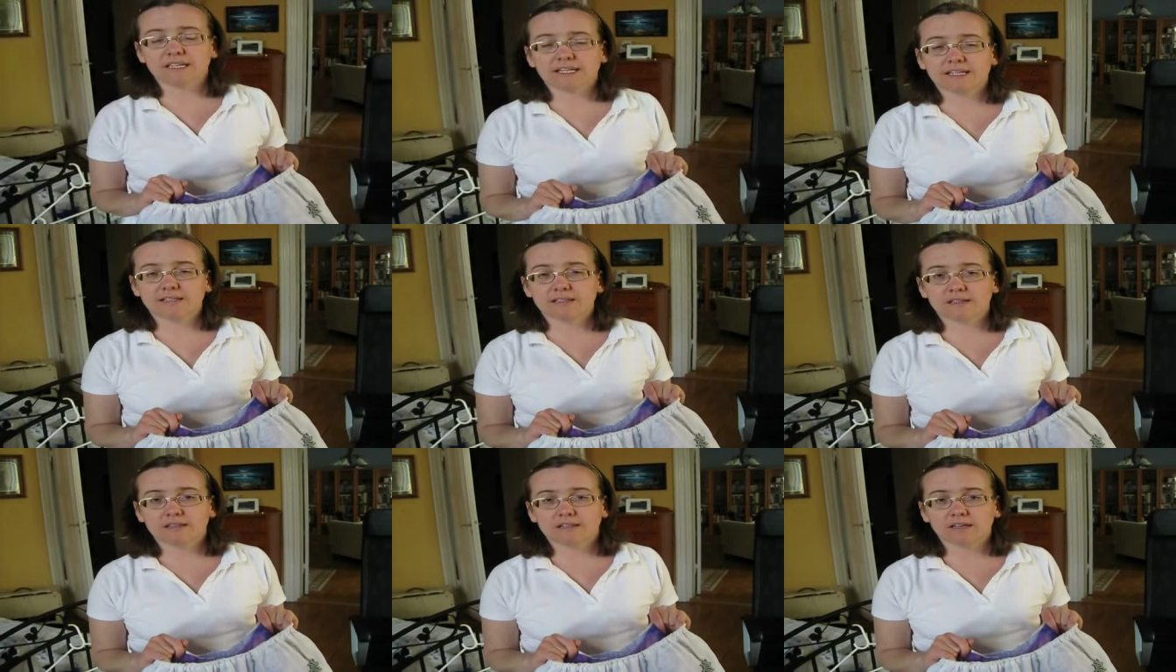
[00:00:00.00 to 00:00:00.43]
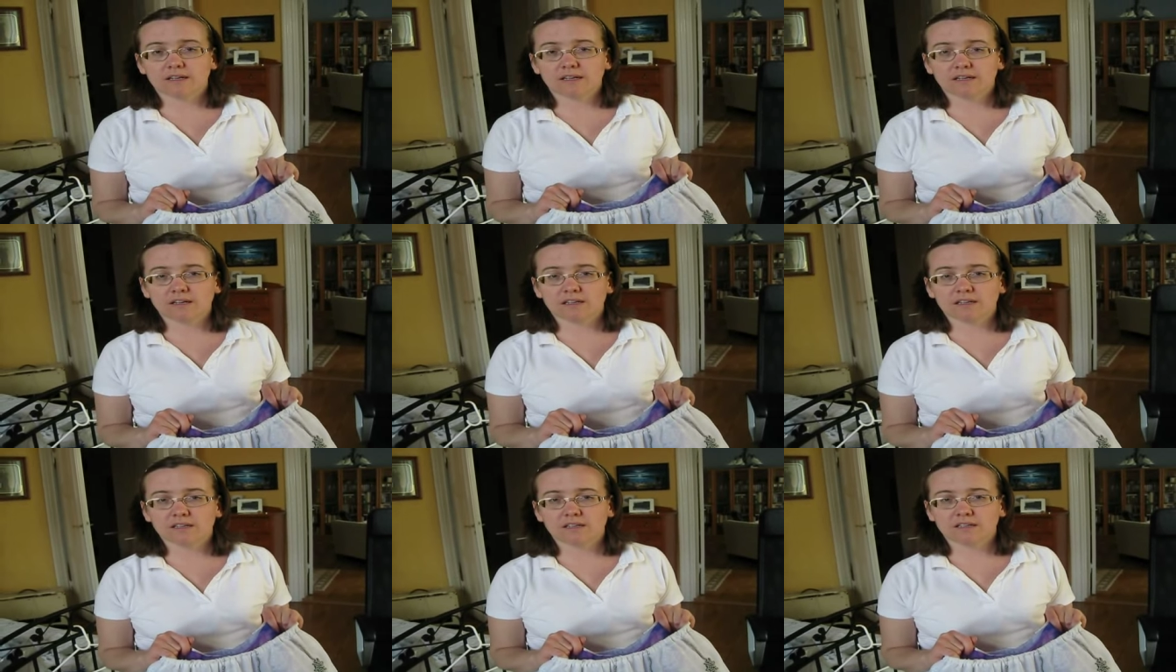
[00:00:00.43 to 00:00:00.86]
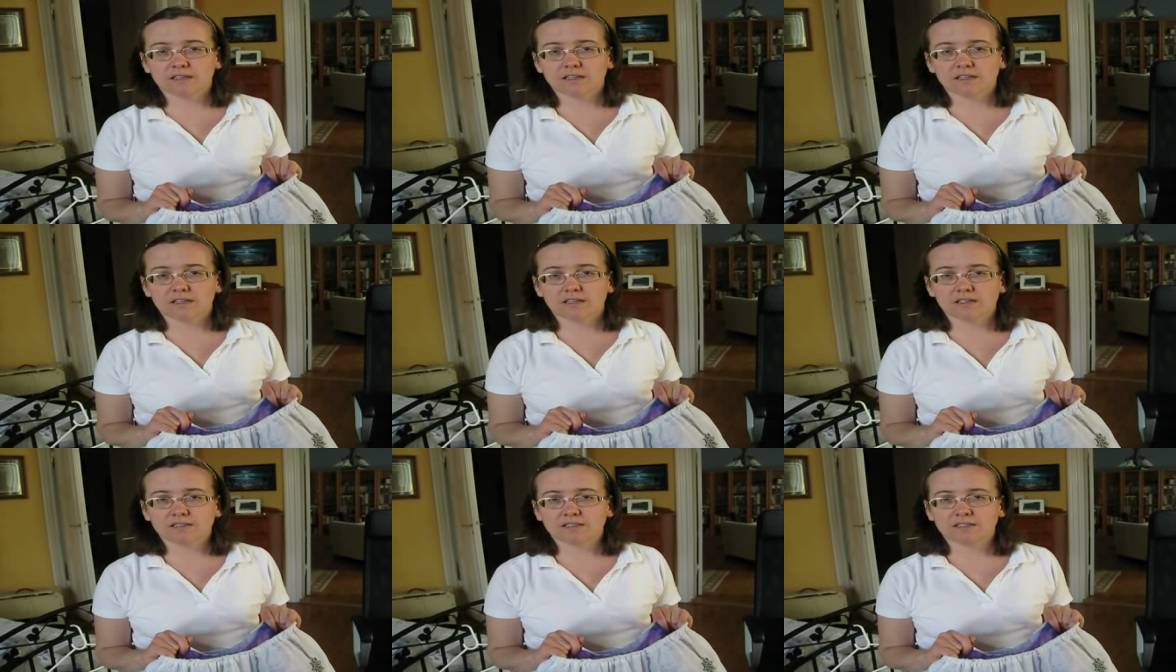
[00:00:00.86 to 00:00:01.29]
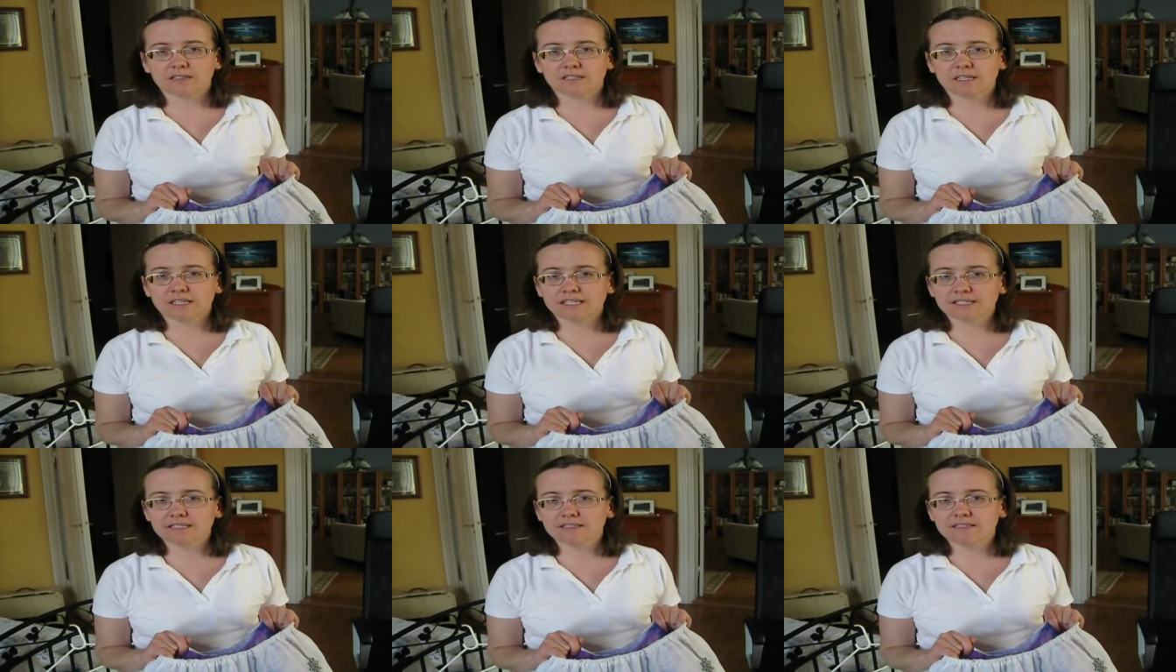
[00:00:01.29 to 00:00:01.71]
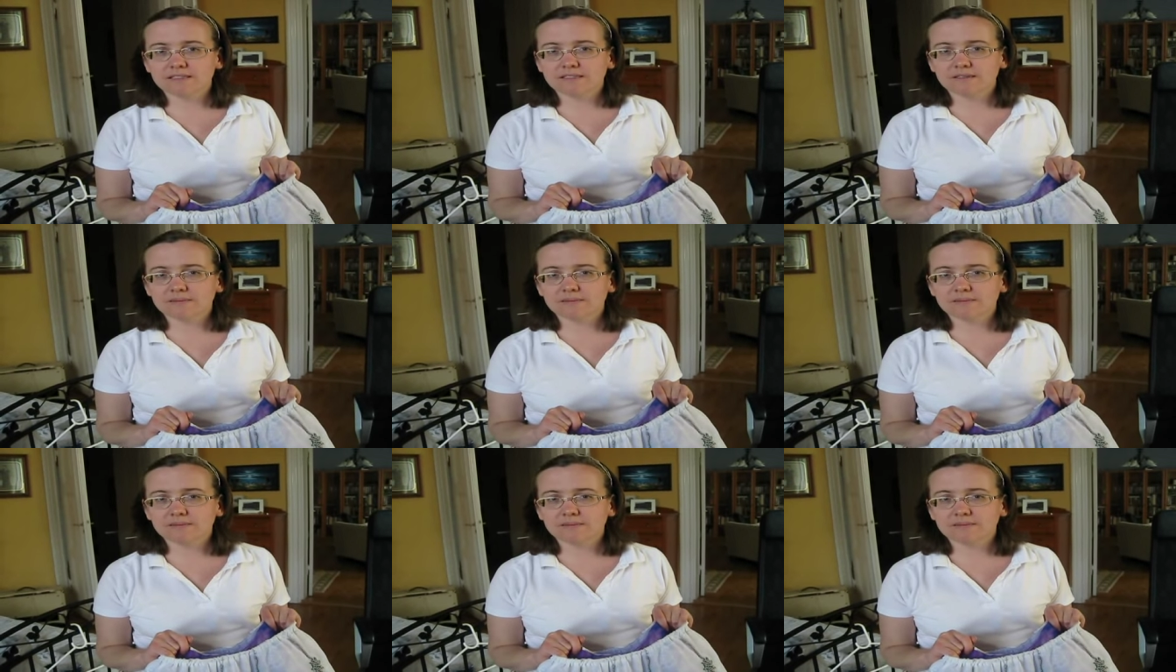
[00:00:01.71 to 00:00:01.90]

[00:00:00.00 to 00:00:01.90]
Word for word: in uh, nine,